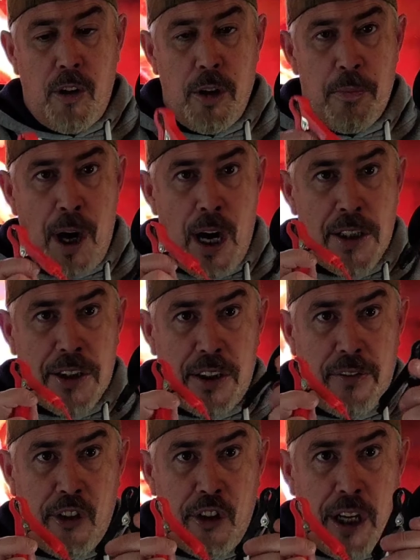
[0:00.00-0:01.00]

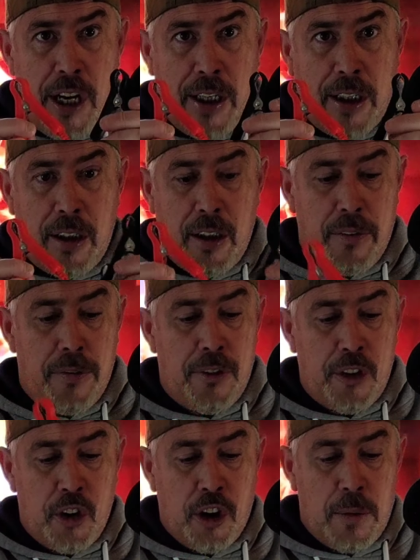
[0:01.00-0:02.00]
positive, your negative
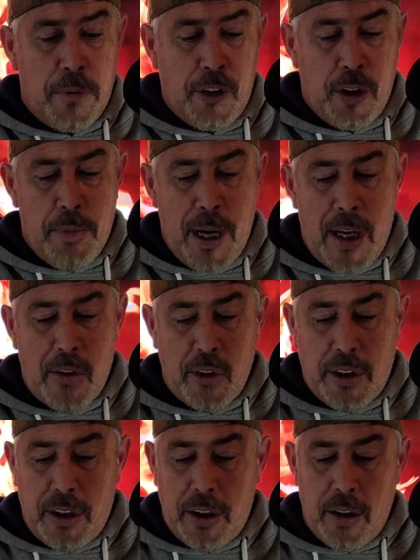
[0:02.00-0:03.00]
to hook up to your
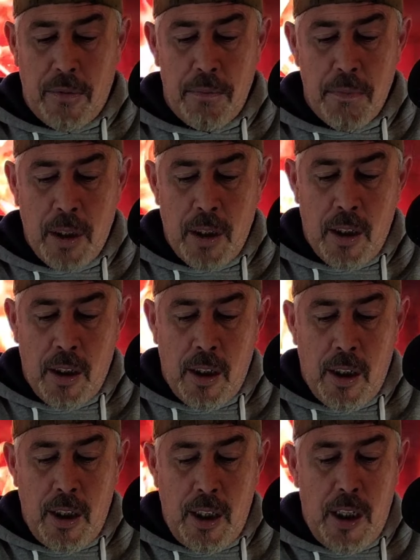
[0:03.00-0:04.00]
battery here,
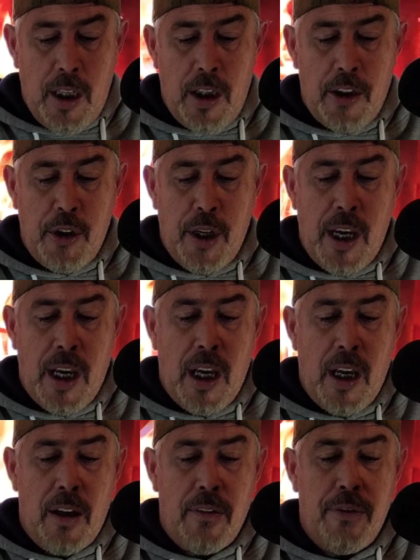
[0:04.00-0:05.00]
and you
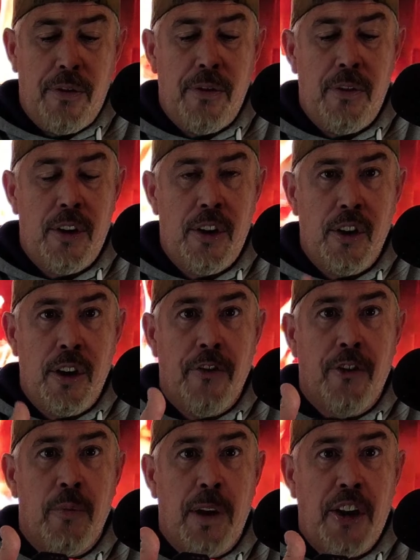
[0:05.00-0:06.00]
have your
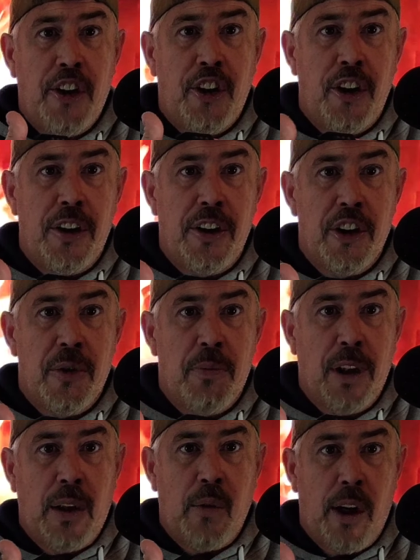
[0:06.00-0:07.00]
information
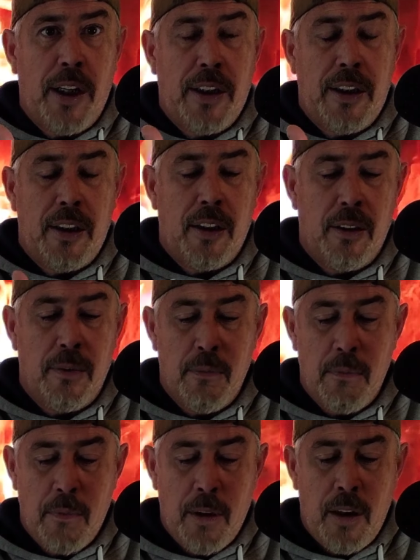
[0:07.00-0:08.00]
display right here.
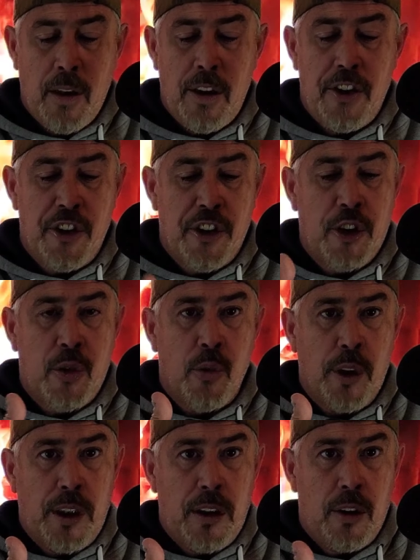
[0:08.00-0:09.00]
It's a
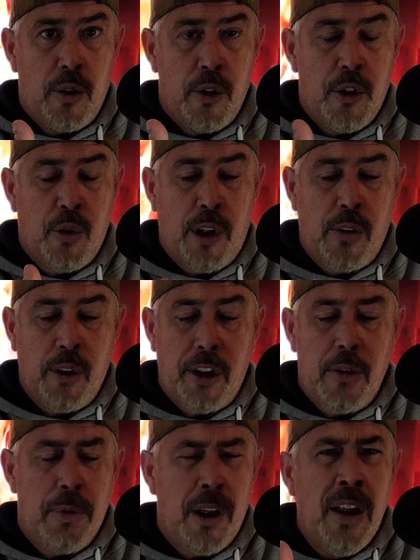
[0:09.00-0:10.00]
screen, a little screen right
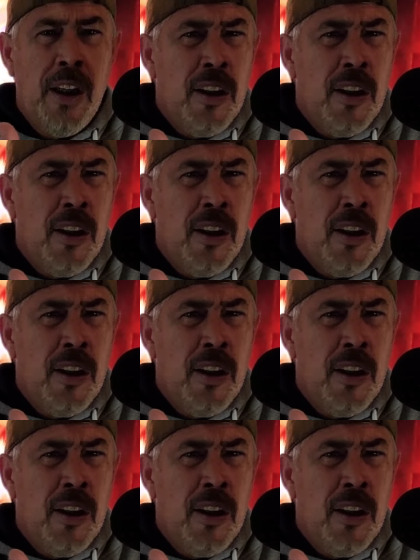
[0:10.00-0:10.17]
here, but